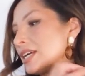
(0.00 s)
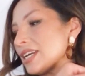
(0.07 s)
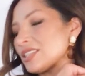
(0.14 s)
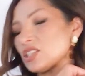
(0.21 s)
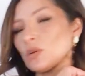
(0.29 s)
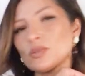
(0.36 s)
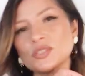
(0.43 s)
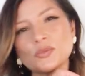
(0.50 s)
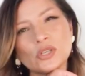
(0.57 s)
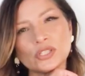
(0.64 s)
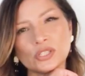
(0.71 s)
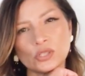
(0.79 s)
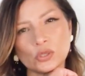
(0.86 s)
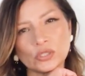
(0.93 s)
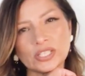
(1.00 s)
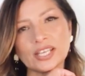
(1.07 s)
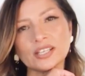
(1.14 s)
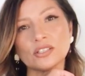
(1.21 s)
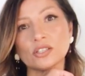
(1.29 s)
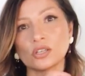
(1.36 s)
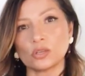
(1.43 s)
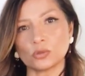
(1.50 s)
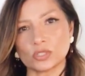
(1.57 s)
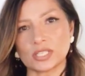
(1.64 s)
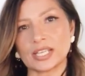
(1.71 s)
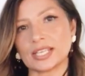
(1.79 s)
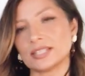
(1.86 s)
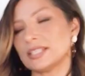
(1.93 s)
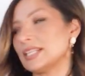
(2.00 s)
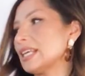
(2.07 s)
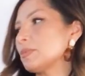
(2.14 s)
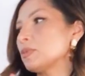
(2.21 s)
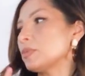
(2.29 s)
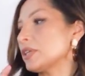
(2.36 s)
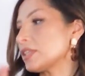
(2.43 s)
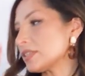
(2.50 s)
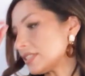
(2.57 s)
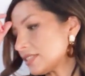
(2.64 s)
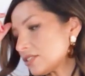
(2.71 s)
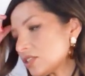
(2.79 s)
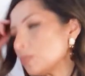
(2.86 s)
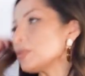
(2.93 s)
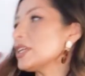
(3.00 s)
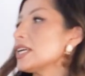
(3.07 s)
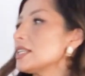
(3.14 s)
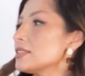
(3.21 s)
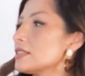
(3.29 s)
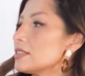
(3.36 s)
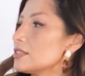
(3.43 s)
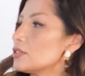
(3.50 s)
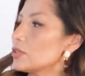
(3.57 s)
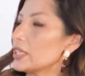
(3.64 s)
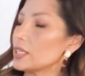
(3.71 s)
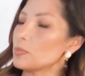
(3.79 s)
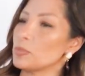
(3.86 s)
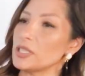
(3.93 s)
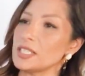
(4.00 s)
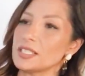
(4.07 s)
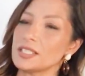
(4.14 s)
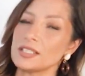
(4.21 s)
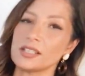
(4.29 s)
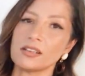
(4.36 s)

it's always worth looking closely at the label because in some cases you get pieces